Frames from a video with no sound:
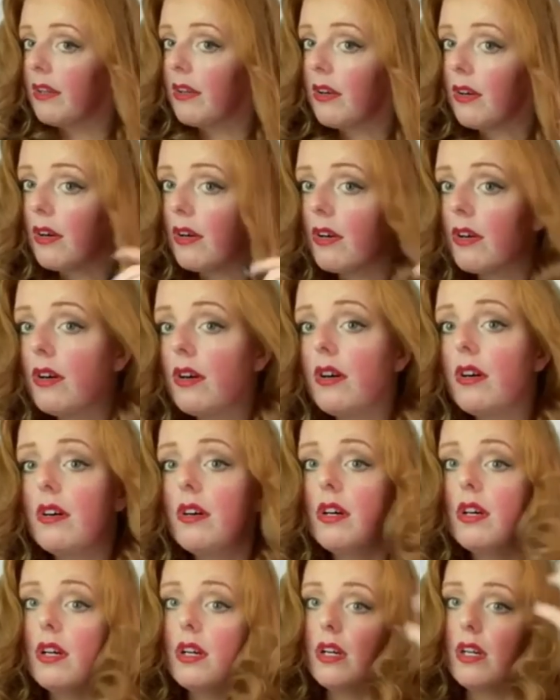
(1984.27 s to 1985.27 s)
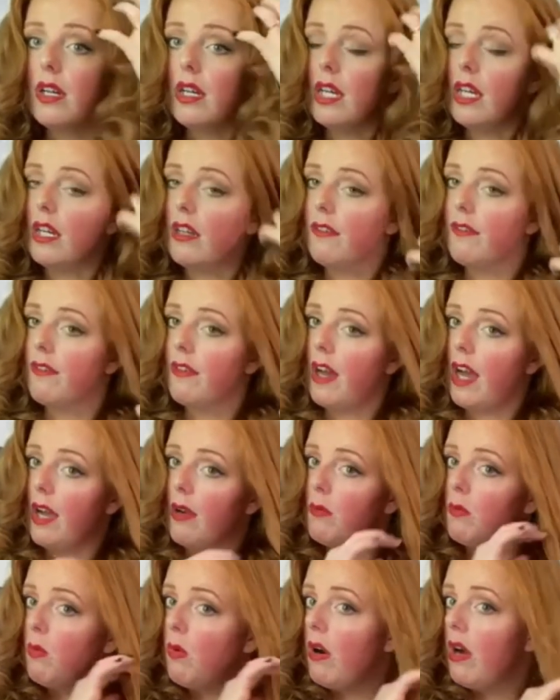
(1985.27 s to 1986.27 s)
curl if I
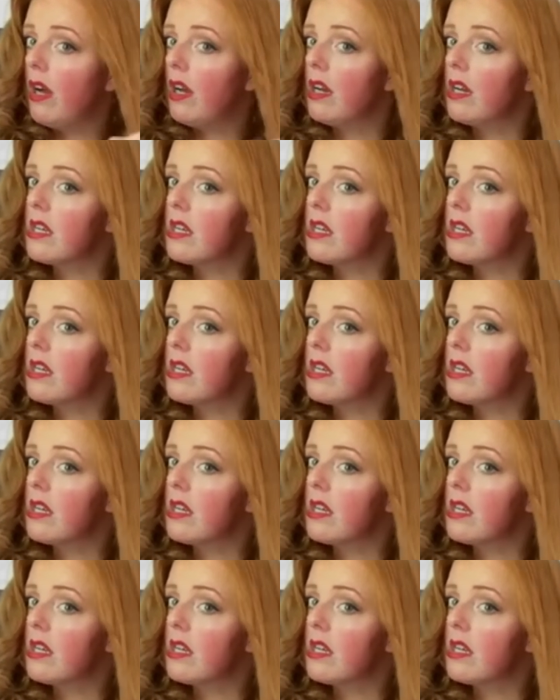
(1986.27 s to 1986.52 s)
want